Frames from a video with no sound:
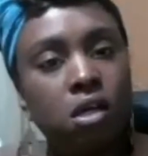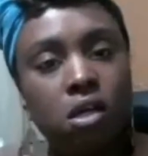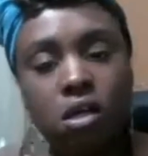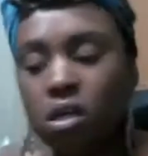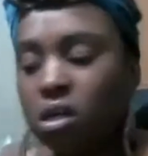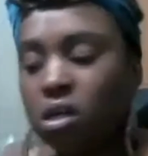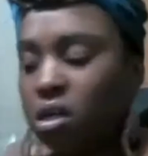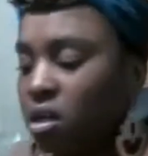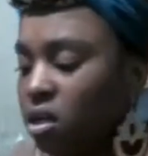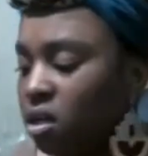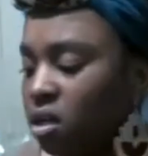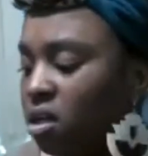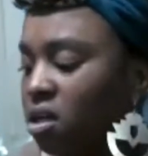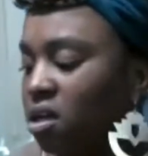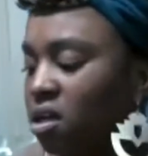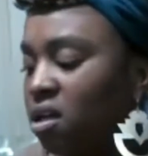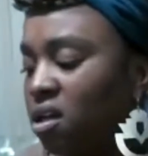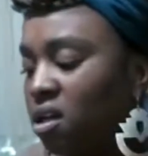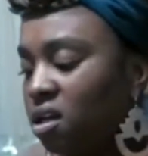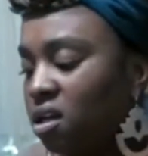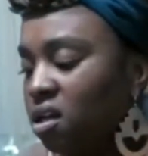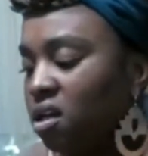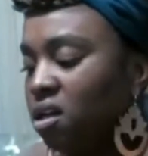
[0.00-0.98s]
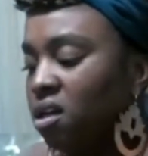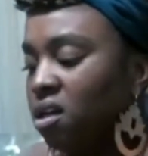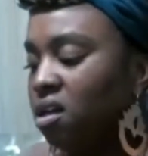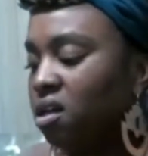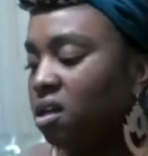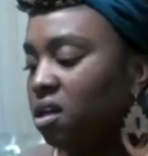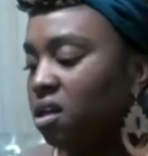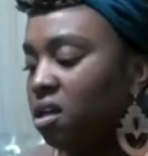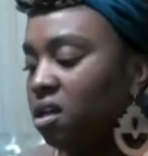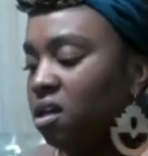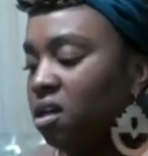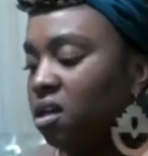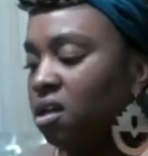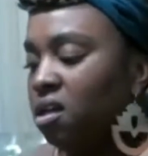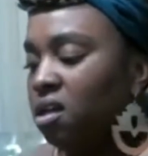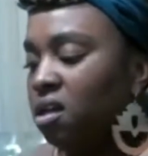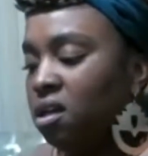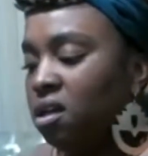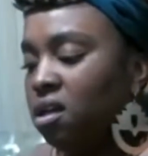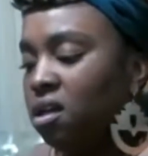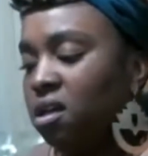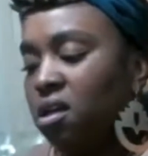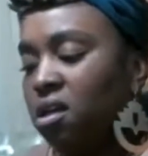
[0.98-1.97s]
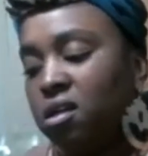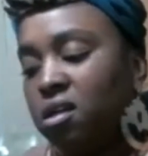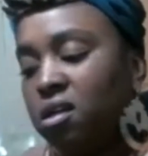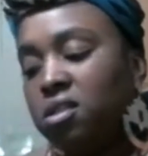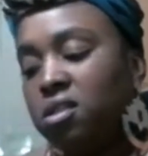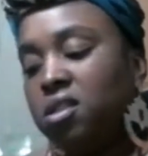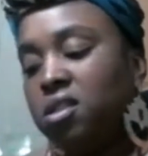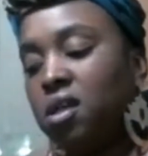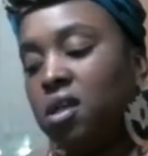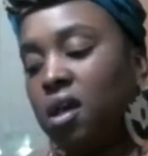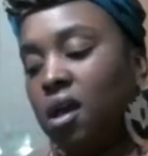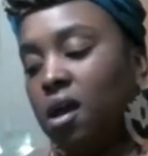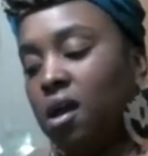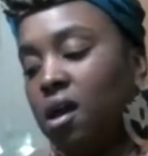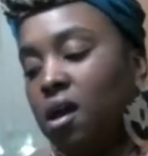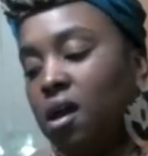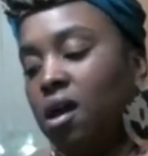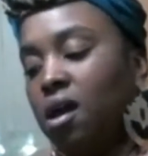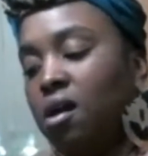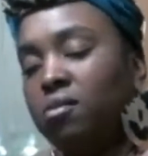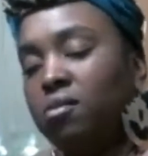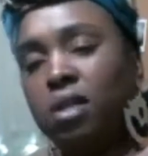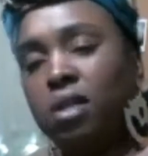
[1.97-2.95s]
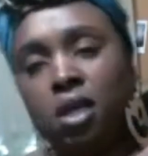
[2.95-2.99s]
You don't need to be in here. Child,